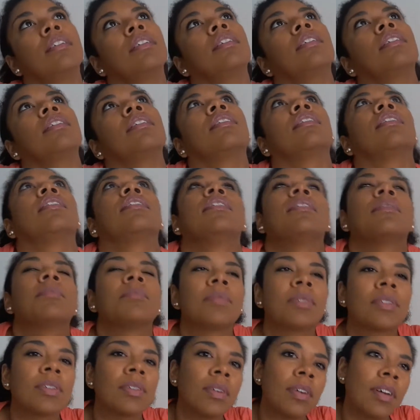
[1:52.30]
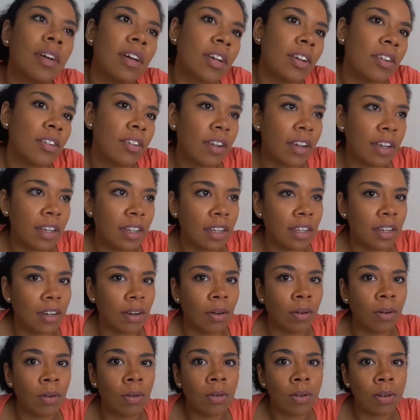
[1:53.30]
Ugh, I'm so hungry I could eat
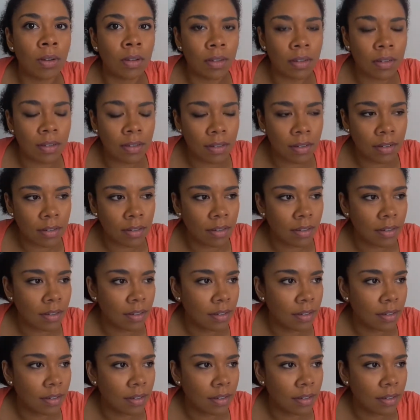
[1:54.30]
a horse.